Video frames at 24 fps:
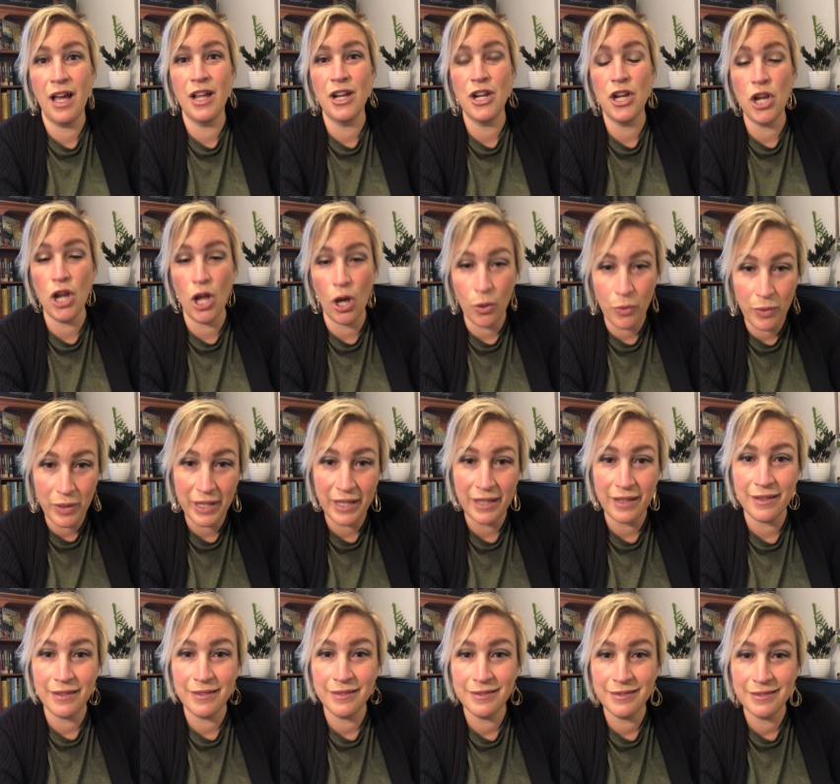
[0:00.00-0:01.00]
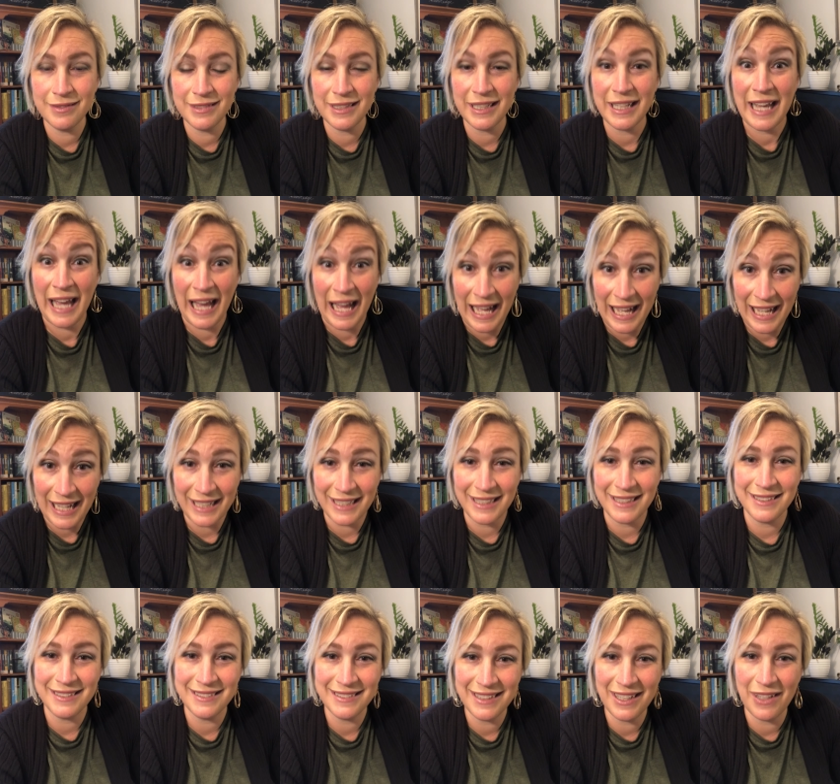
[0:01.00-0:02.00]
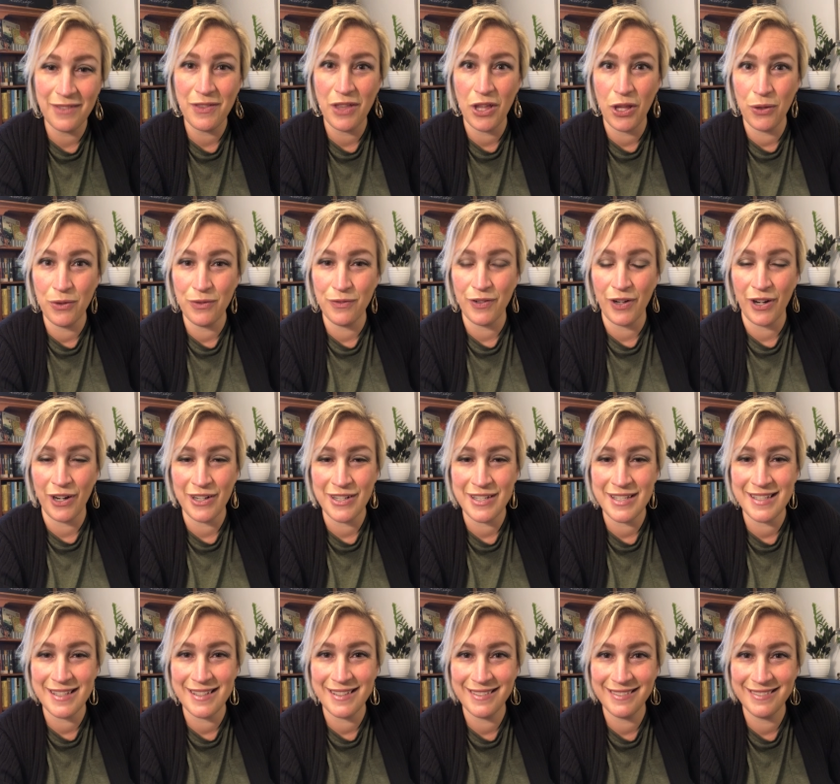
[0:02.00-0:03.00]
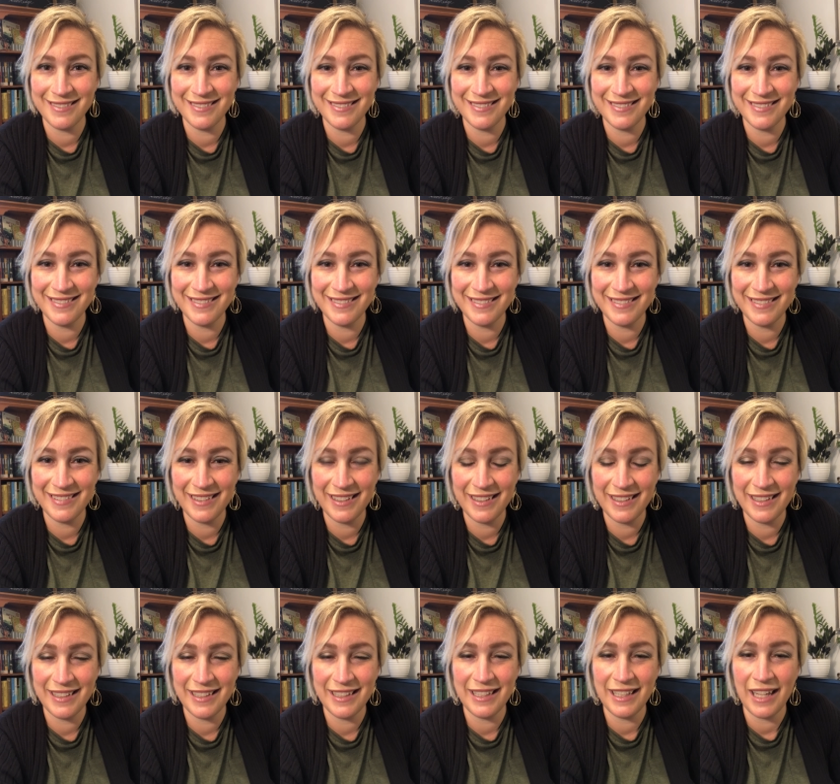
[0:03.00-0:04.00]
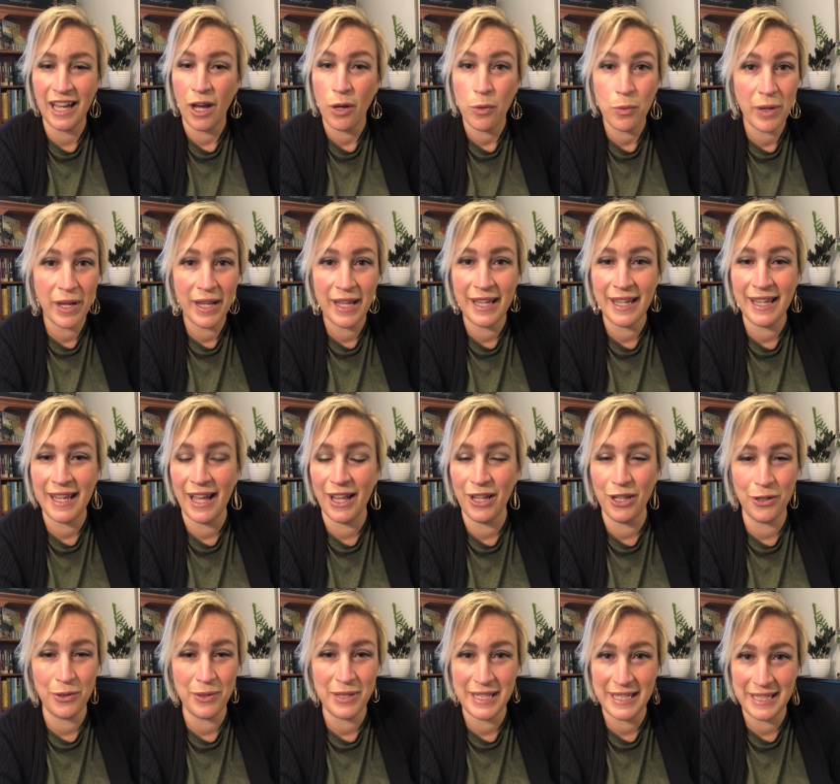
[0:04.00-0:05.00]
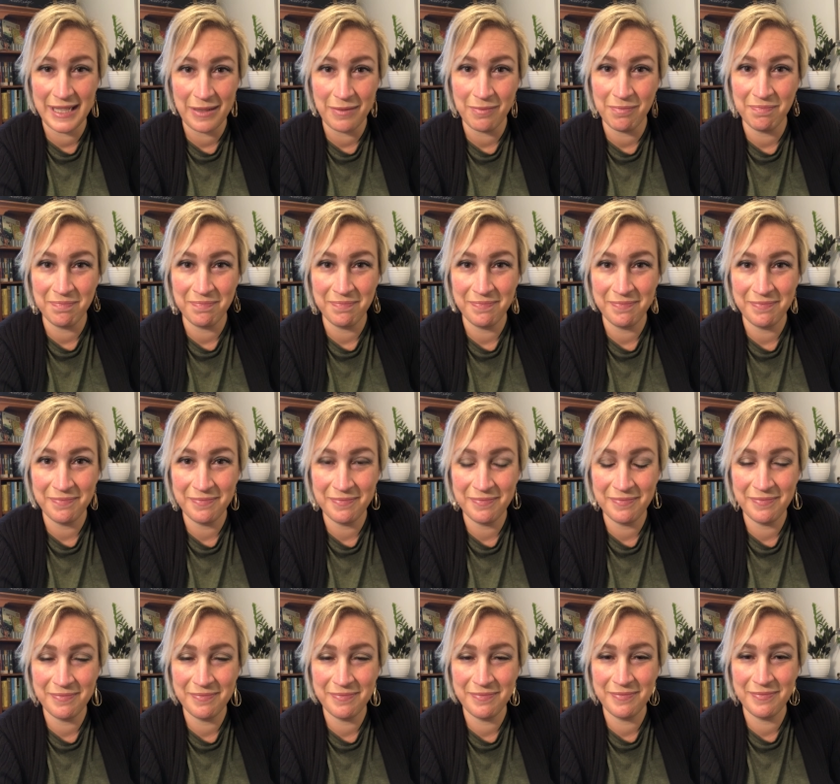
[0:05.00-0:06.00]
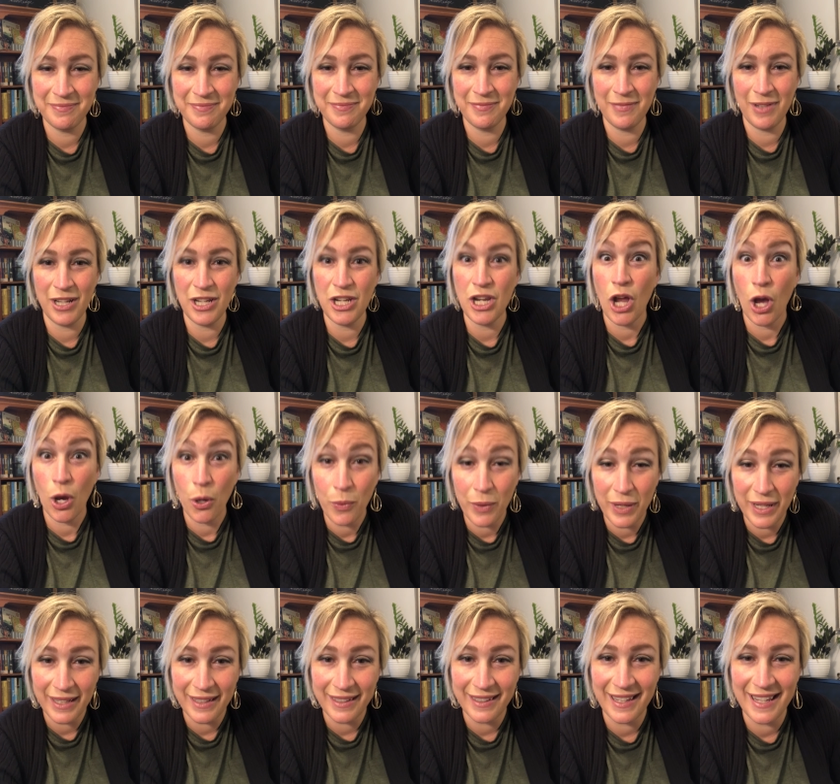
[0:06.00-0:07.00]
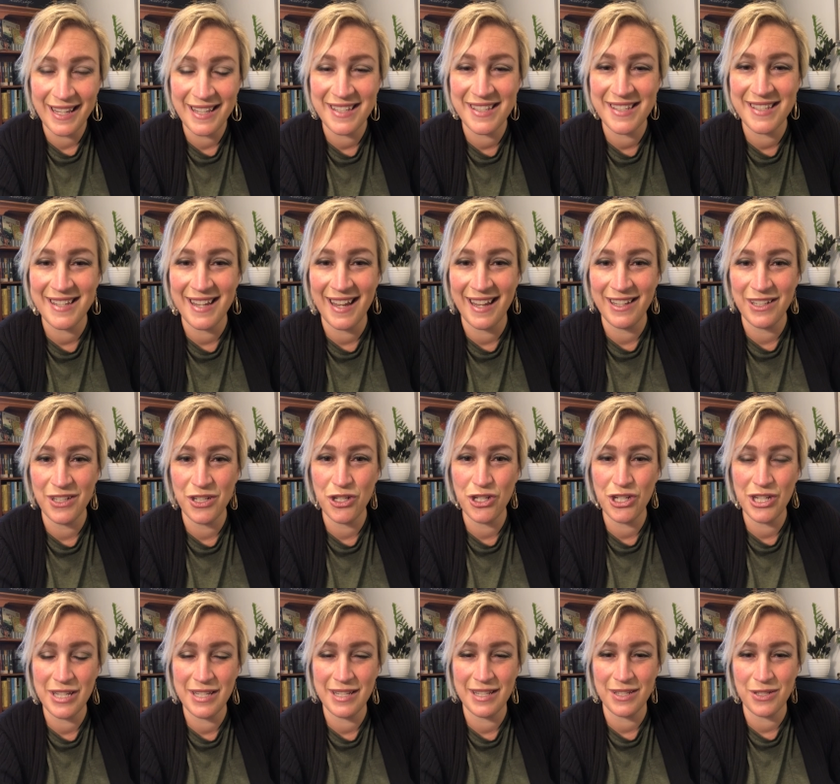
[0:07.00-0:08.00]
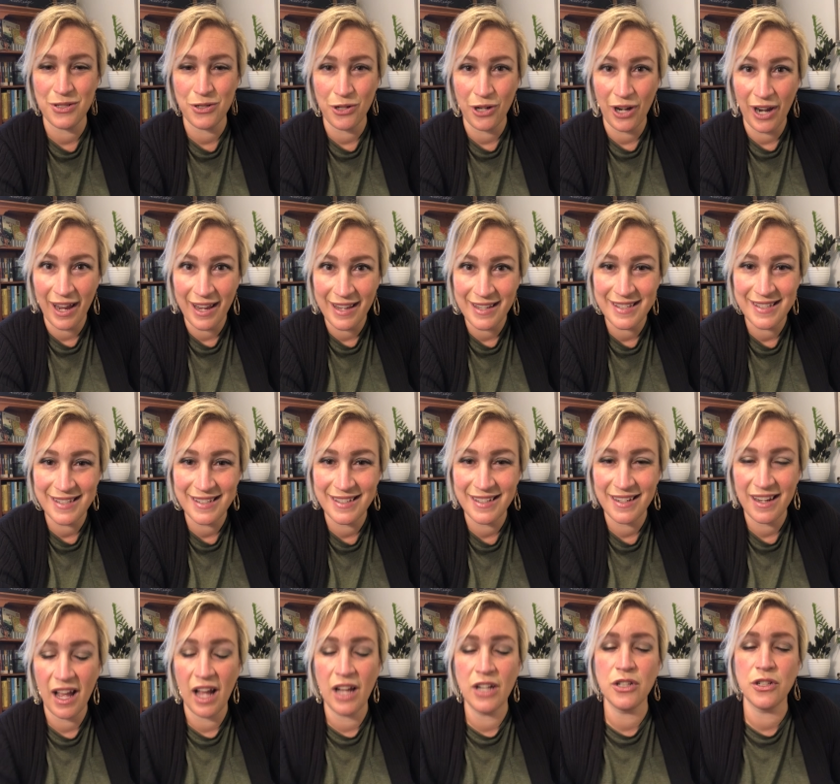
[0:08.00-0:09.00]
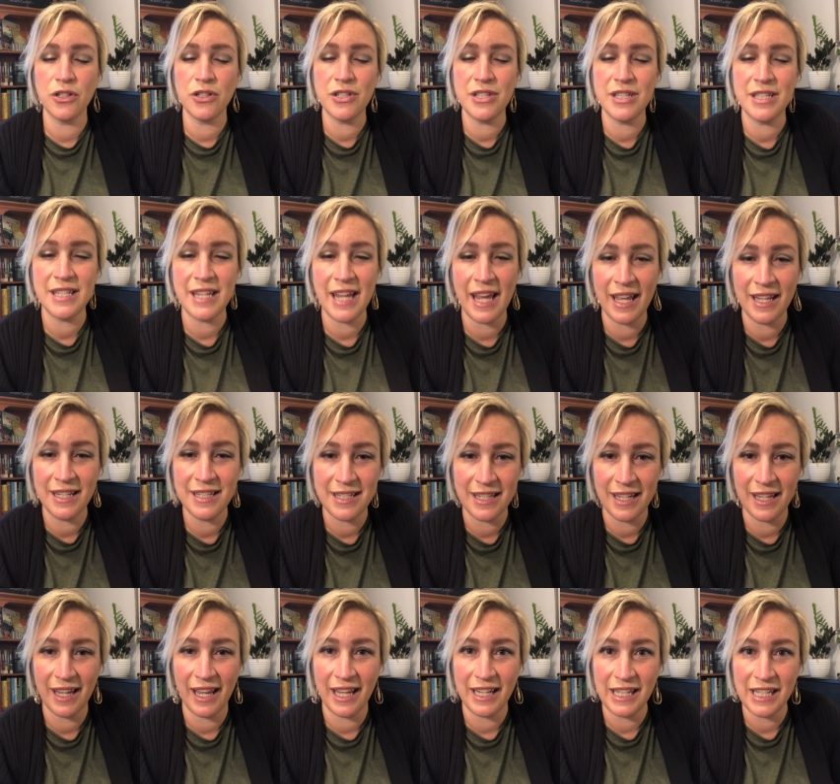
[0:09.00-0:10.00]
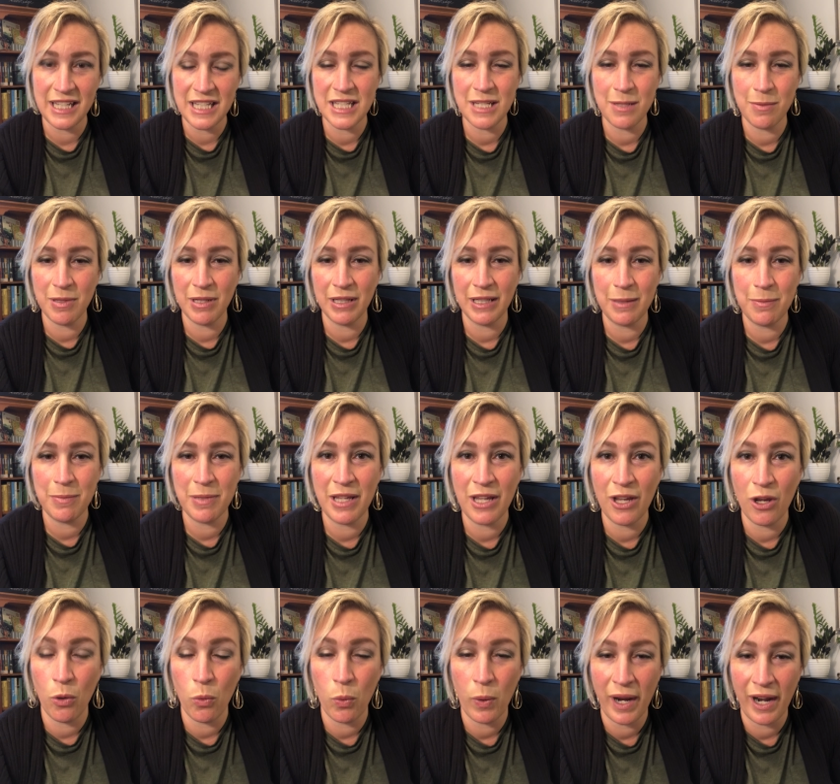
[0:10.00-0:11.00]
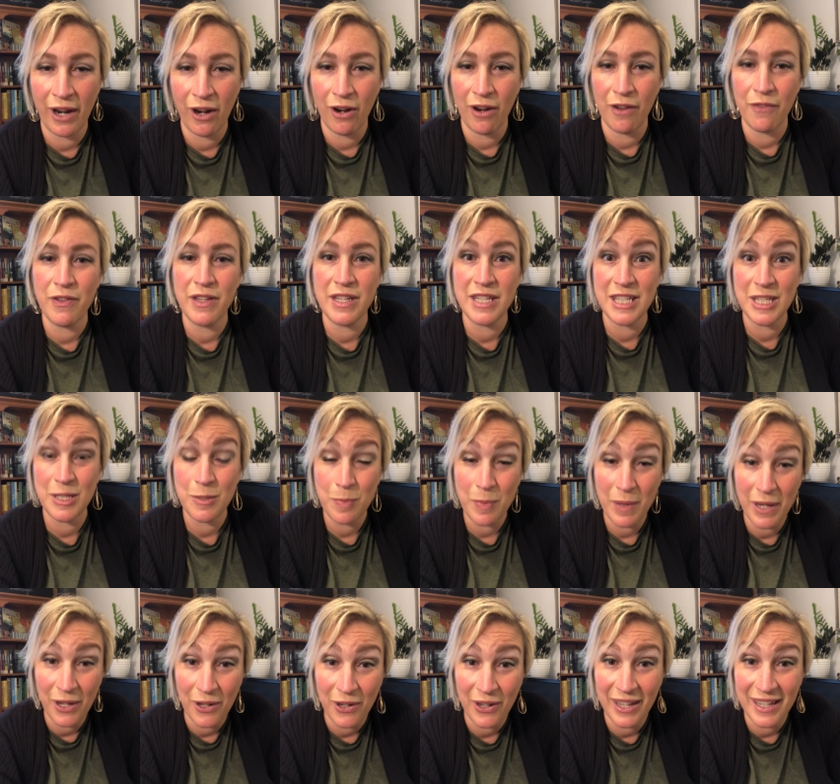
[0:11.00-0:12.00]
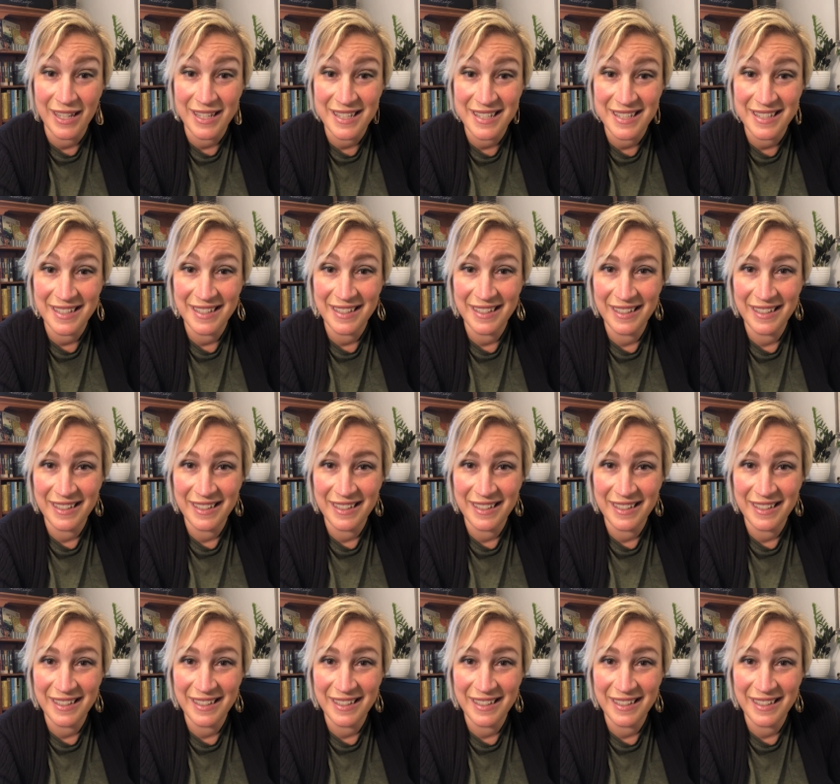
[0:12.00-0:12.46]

knowing the God of the universe, Yahweh Elohim, knowing his son Jesus Christ, understanding and intimately being aware of his spirit